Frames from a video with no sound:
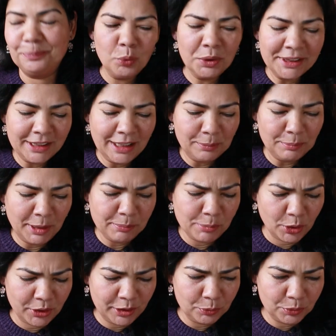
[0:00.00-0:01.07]
was that my
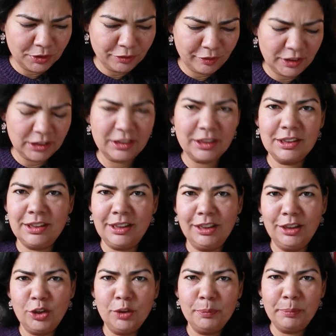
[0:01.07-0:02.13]
body would feel this
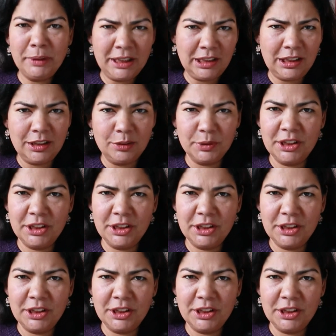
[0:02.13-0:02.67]
thing called Piti,